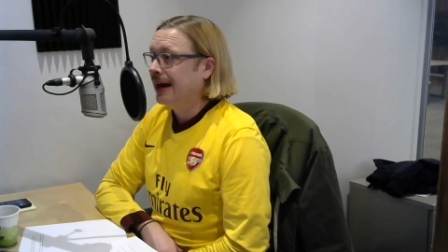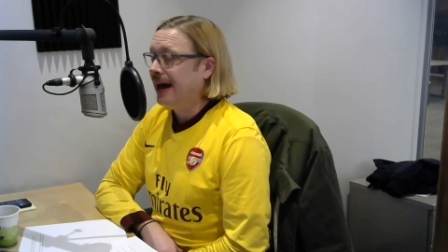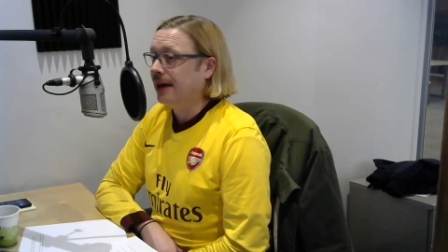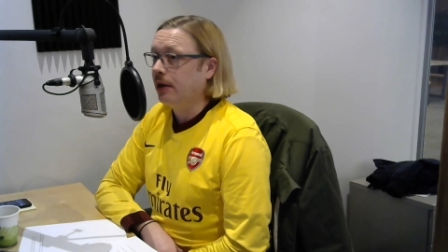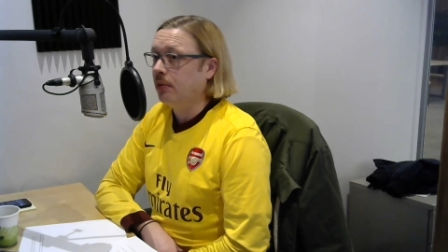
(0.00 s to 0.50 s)

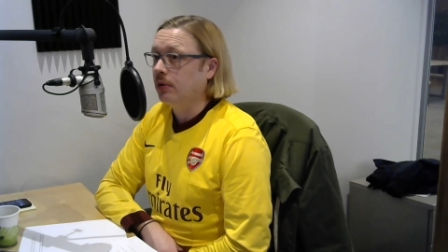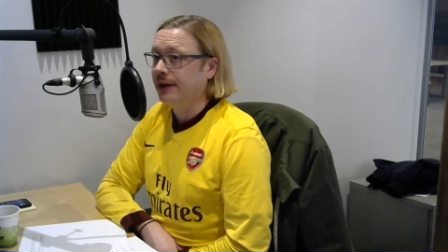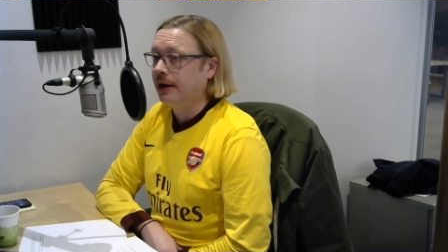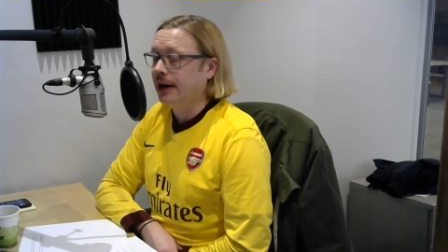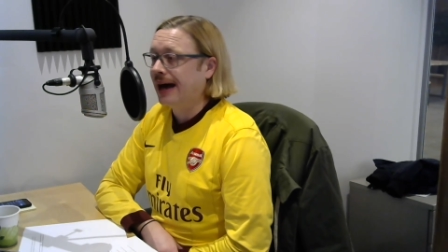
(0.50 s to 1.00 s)
and they will
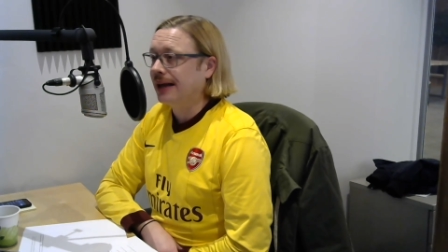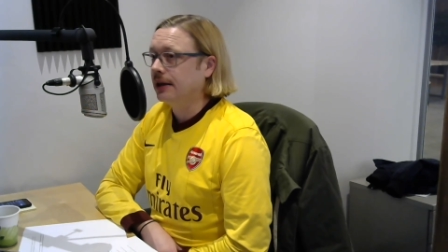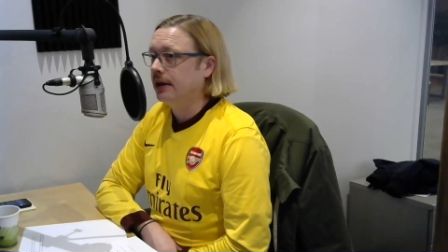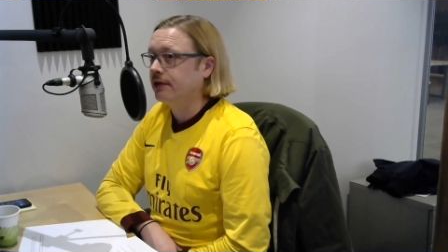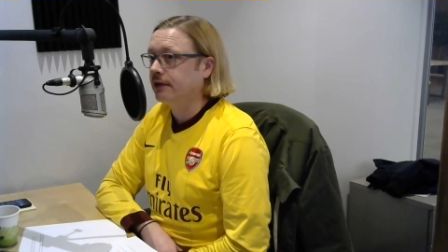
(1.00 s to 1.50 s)
need at
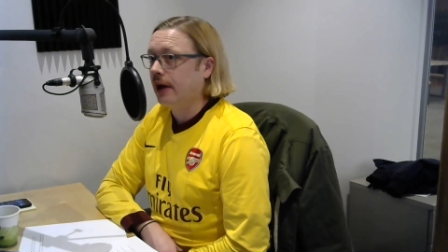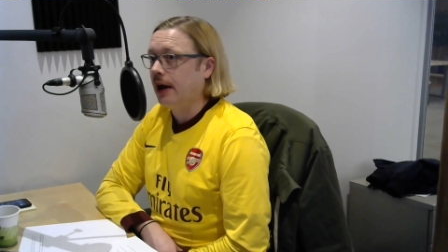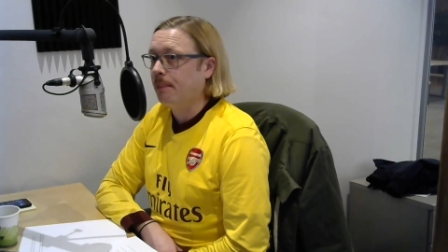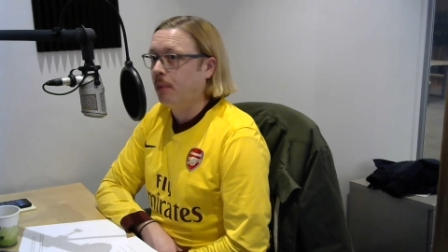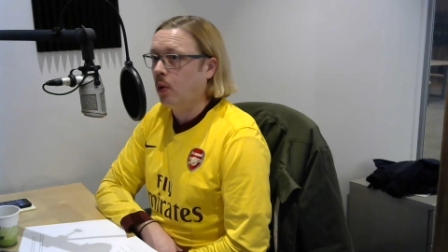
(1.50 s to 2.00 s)
least
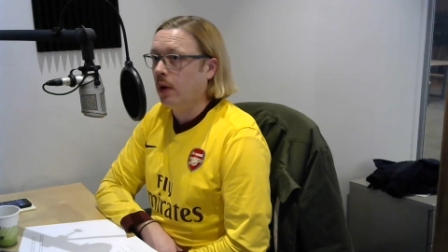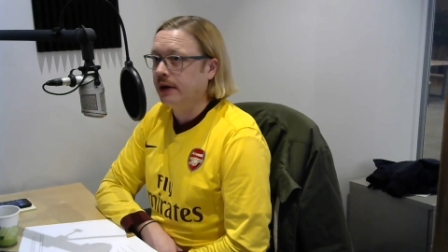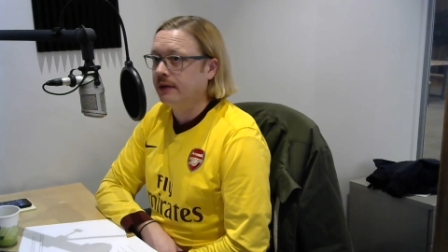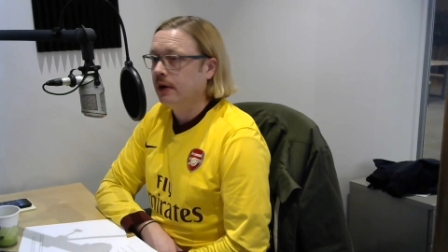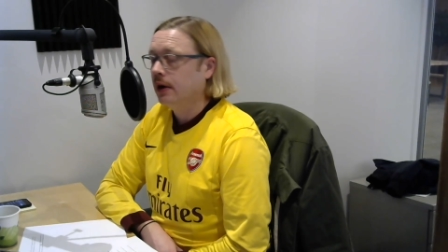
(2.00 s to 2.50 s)
a point